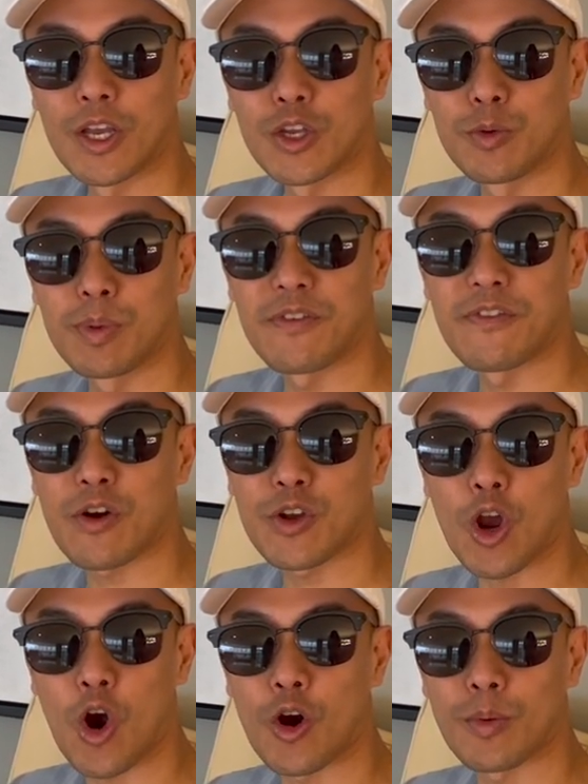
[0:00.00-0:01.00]
you'd be
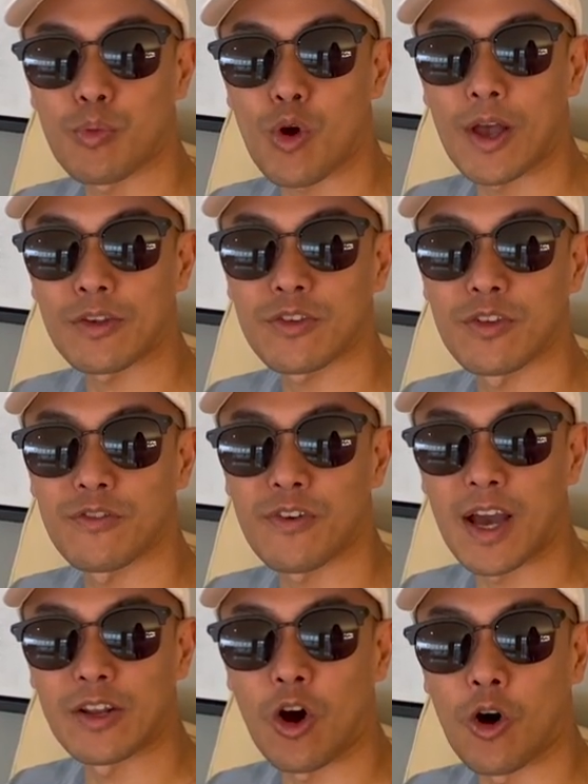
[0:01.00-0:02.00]
very hard pressed to
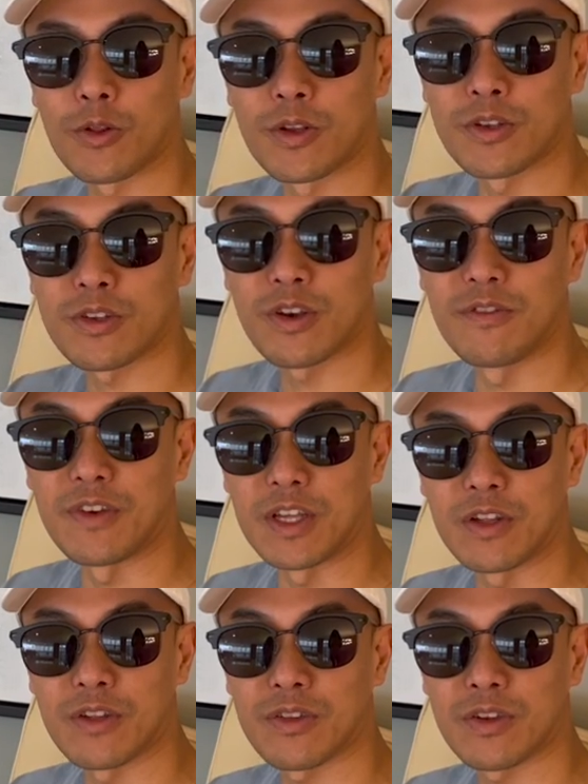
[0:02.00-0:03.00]
find all these
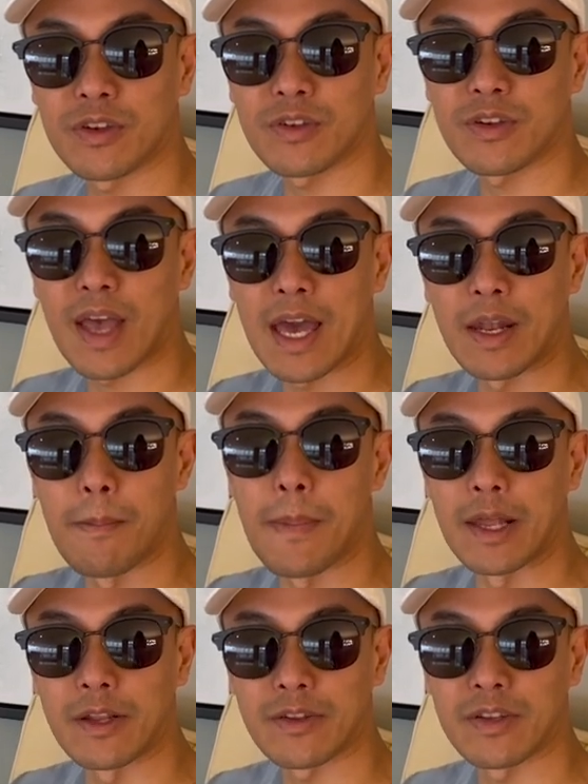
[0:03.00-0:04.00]
conveniences and
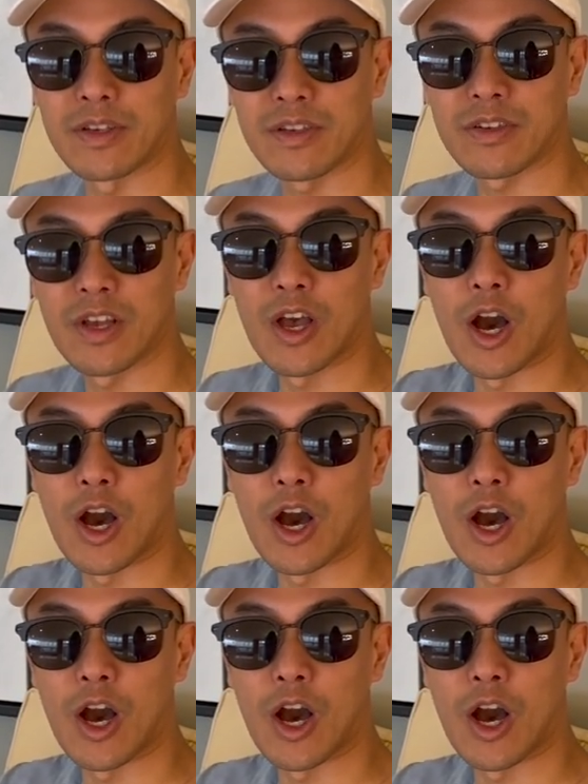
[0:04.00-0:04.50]
amenities